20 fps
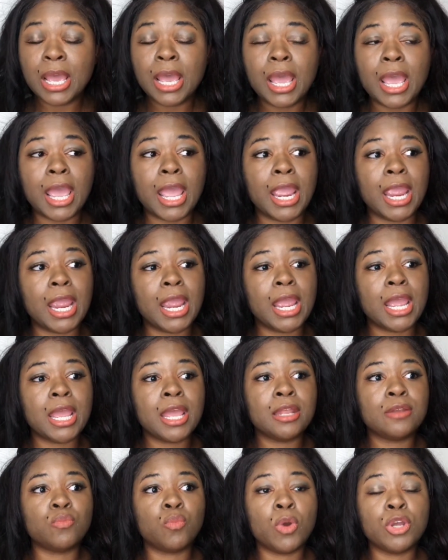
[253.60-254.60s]

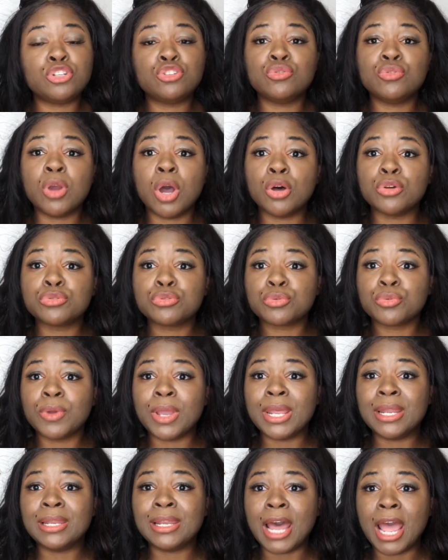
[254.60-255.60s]
And what you go through
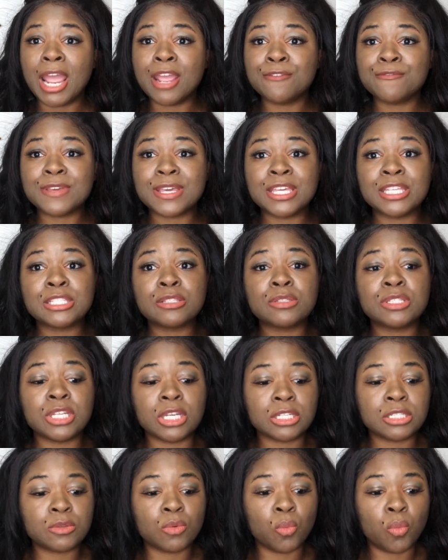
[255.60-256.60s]
in life is
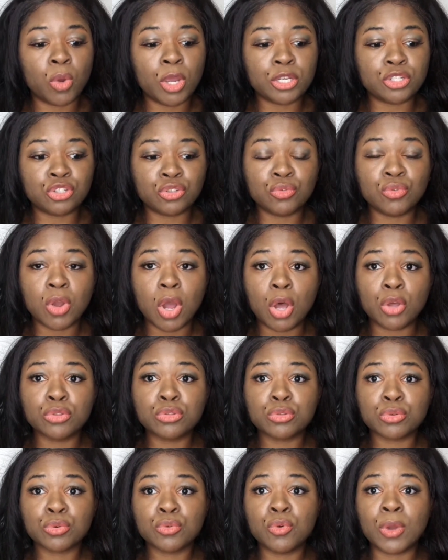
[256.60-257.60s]
just what you go
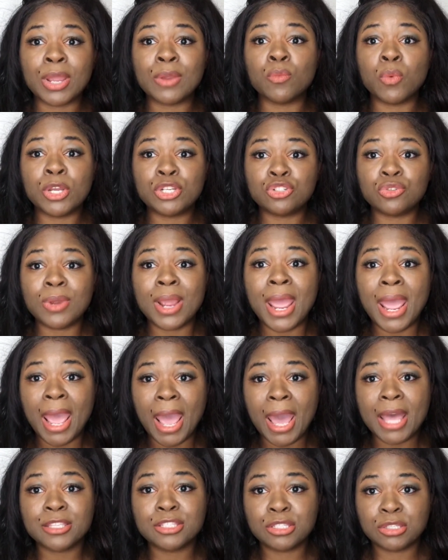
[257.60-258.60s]
through and what you
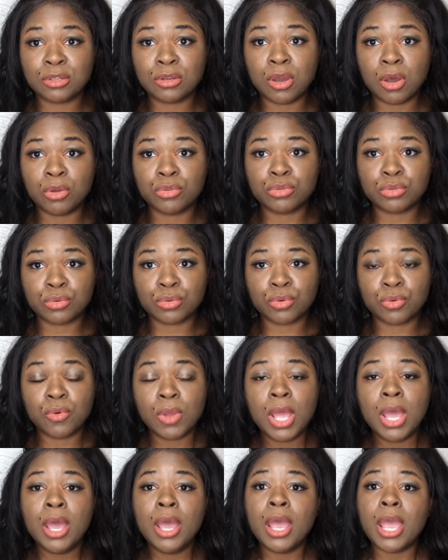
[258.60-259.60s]
had to go through
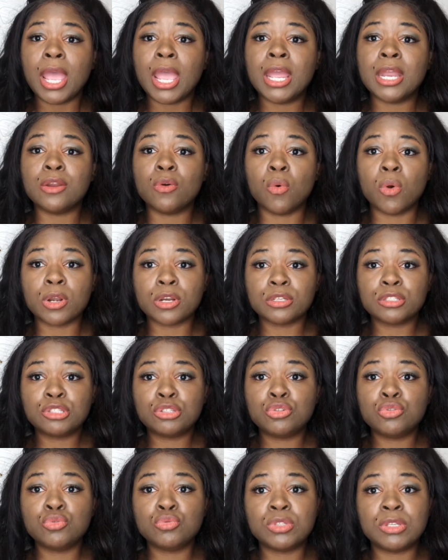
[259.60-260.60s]
in order
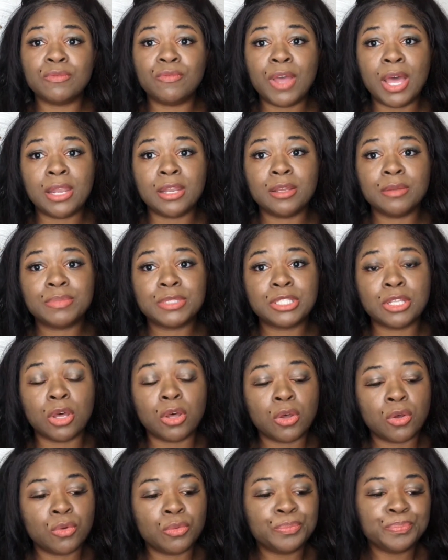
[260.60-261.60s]
to develop.
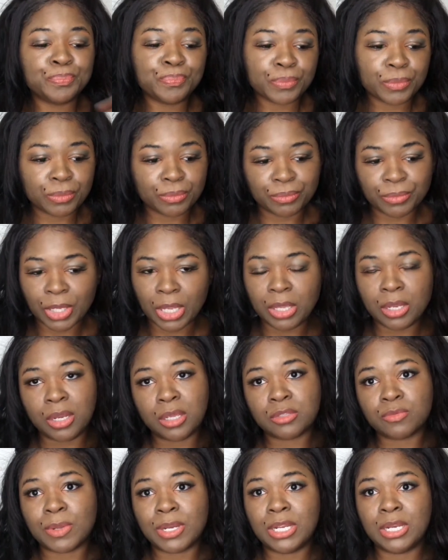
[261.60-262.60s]
So it is
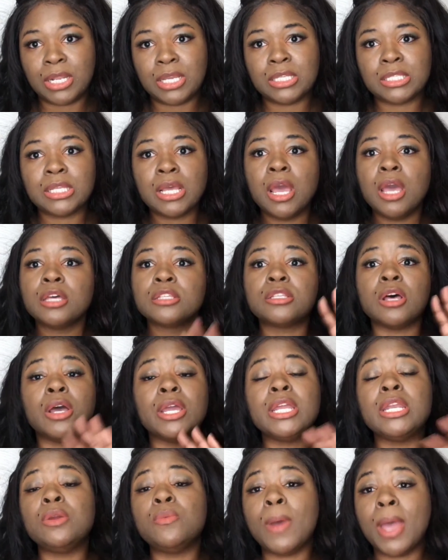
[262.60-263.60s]
what it is. So
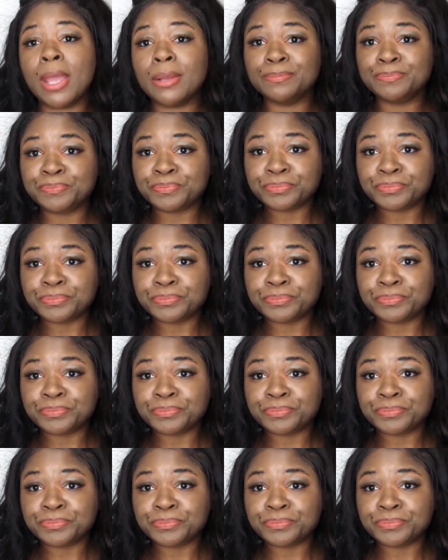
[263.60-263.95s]
anyway,